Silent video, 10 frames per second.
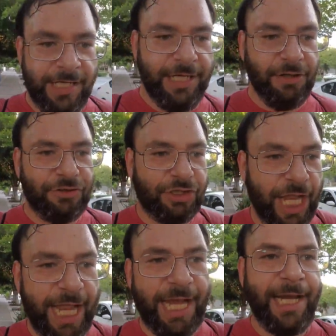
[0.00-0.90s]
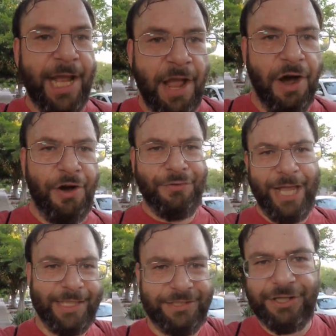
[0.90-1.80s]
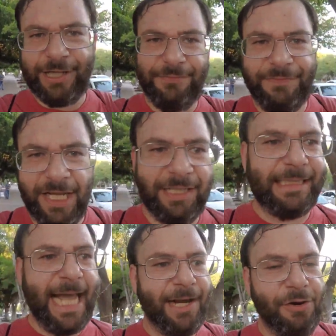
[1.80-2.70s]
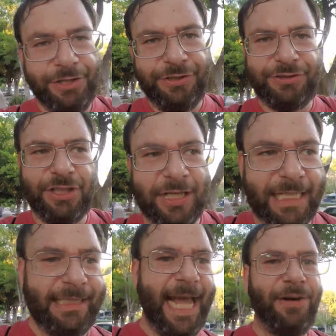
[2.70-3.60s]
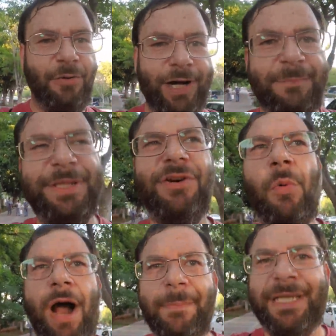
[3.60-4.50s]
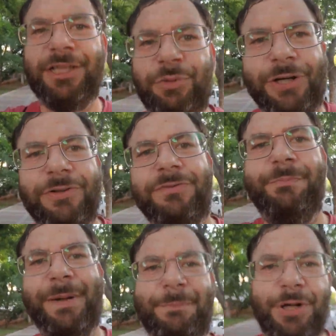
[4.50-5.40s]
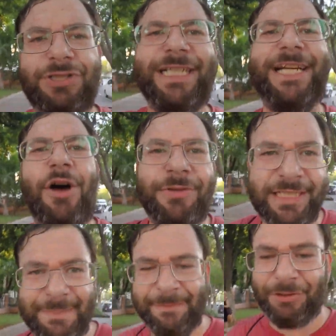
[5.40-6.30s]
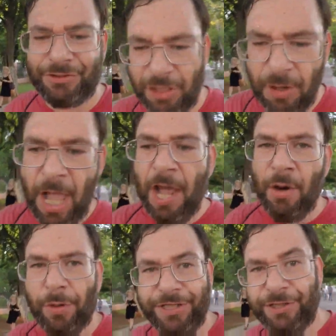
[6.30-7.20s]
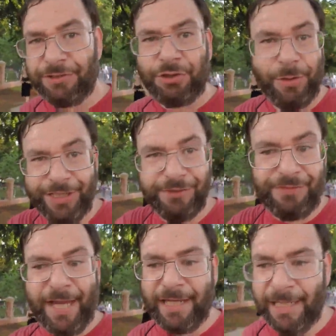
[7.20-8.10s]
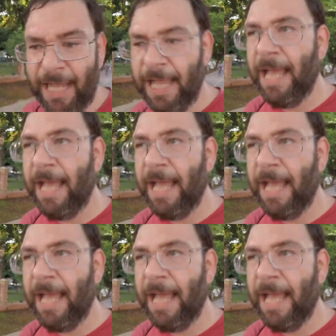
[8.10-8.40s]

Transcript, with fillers: you know, say, oh, that you're gonna fail at that. Oh, you suck at that. Oh, whatever. But you know why? Because we don't personally know these people. So when you're doing your thing,